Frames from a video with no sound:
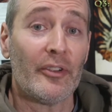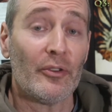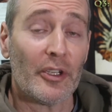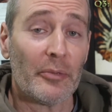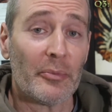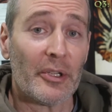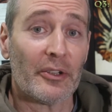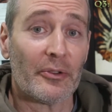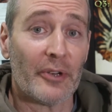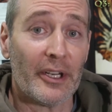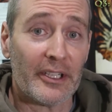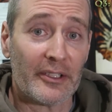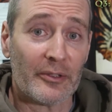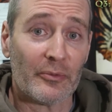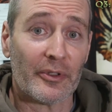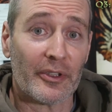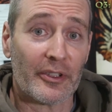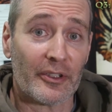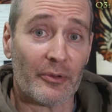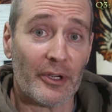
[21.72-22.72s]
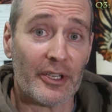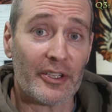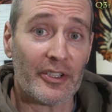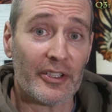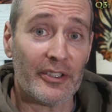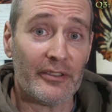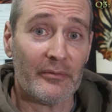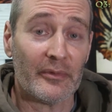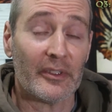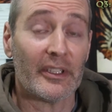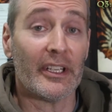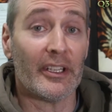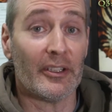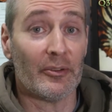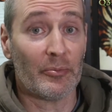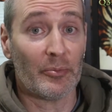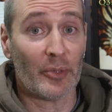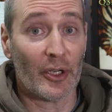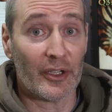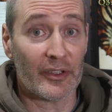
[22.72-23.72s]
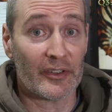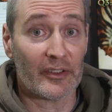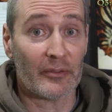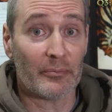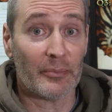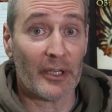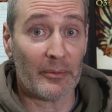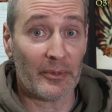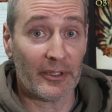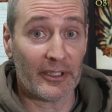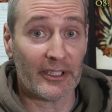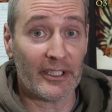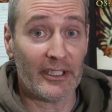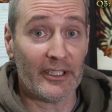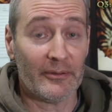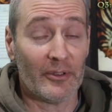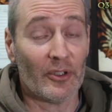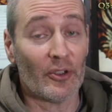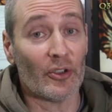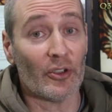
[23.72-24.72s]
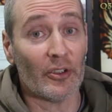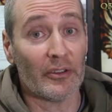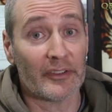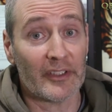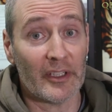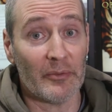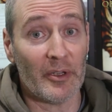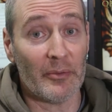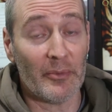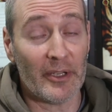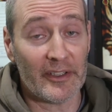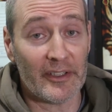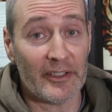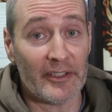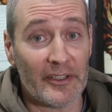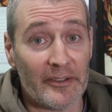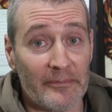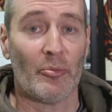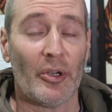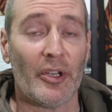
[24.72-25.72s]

you want to be credited with a question, then post publicly or send me a message.